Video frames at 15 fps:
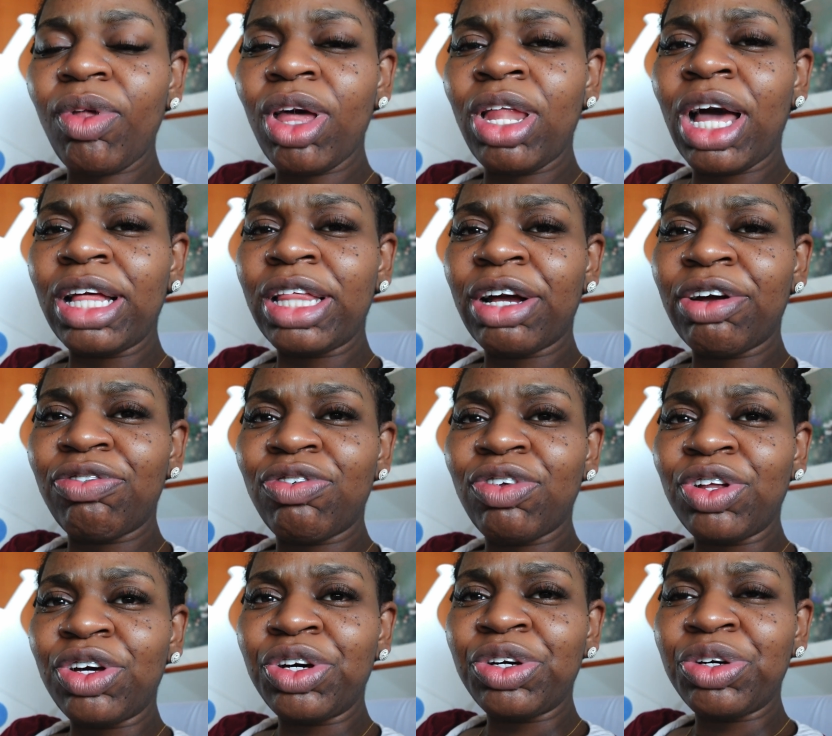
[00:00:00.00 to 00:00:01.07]
like their
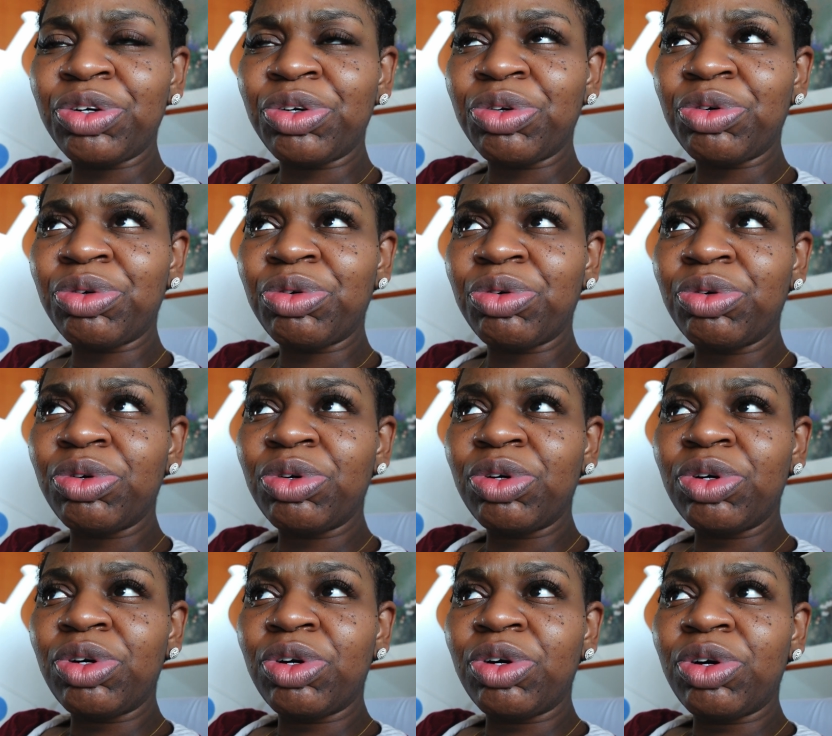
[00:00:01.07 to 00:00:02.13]
flu
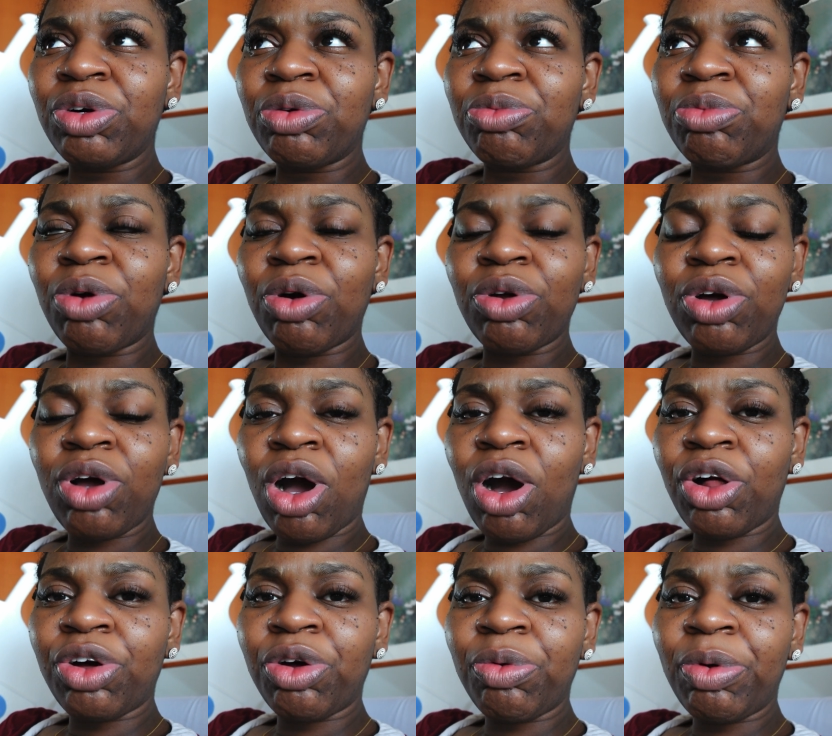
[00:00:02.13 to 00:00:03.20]

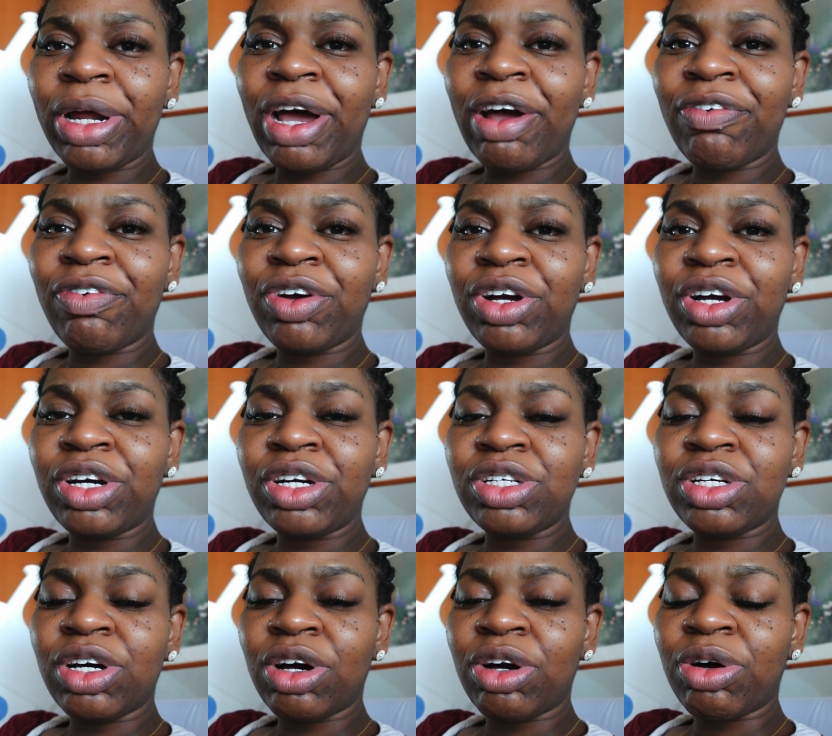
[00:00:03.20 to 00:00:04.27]
protocol or whatever.
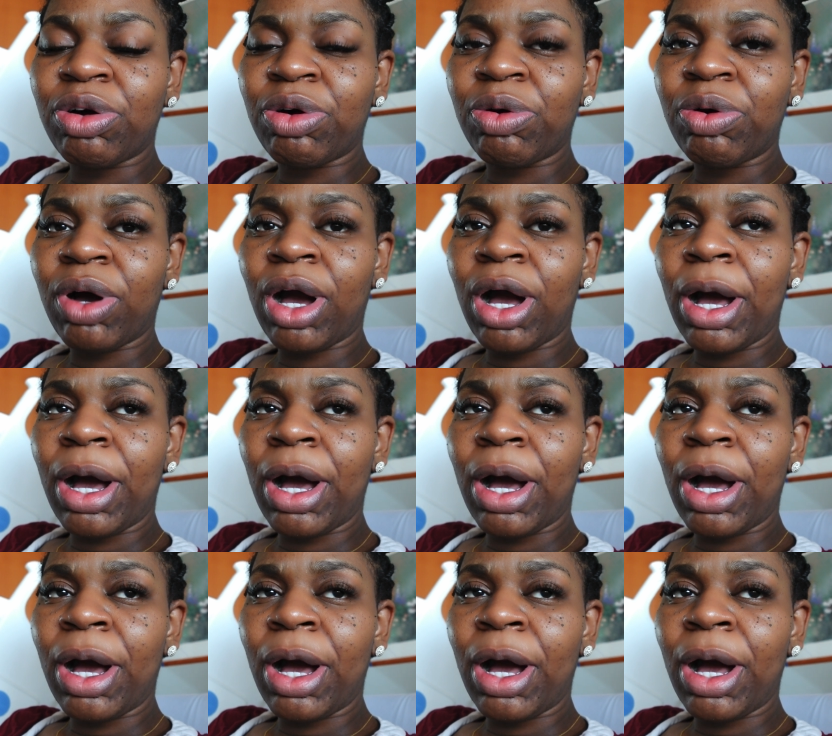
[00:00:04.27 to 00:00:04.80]
So